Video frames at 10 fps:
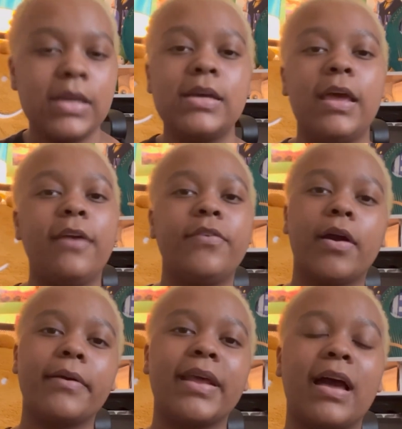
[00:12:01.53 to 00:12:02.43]
If you
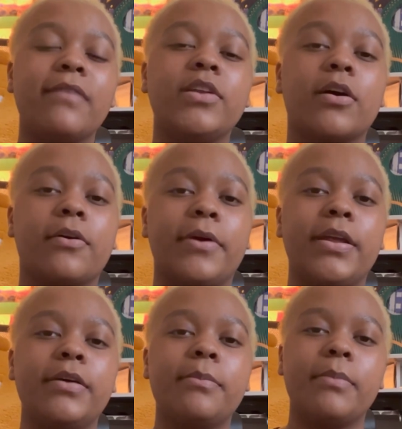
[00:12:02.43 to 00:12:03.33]
already have an
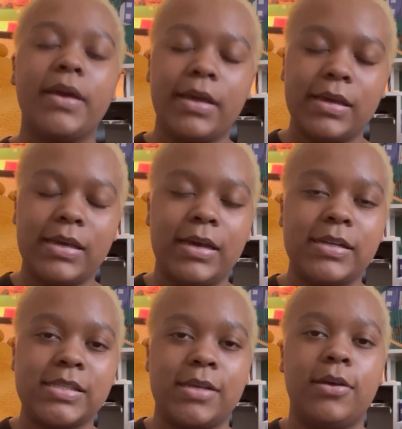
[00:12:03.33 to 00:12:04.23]
ocarina and
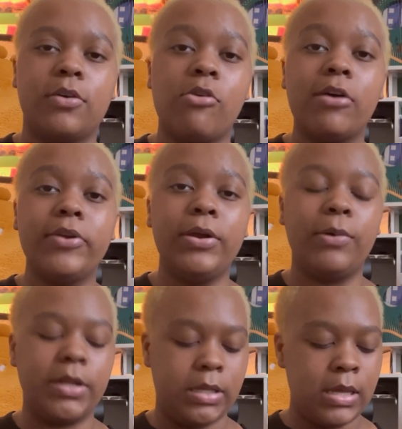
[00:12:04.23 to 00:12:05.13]
it's a good quality
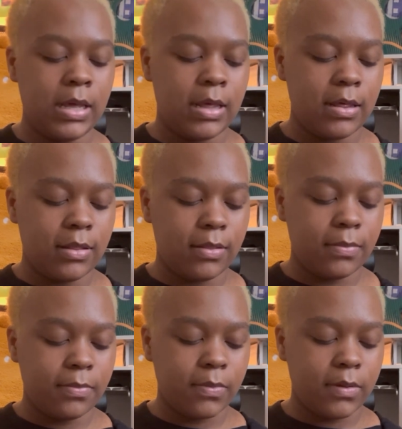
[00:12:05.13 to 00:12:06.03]
one,
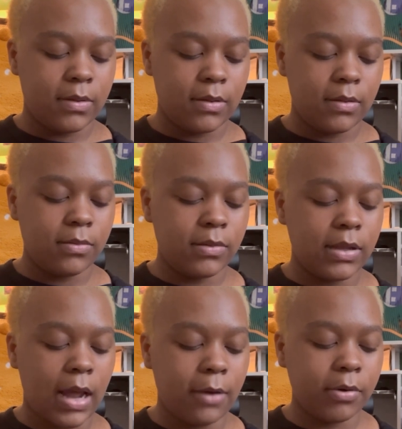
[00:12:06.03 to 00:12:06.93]
then
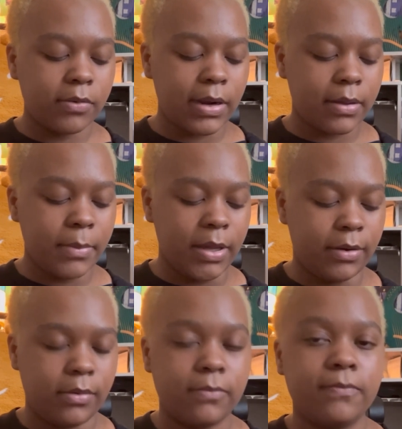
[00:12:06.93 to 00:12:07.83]
I would recommend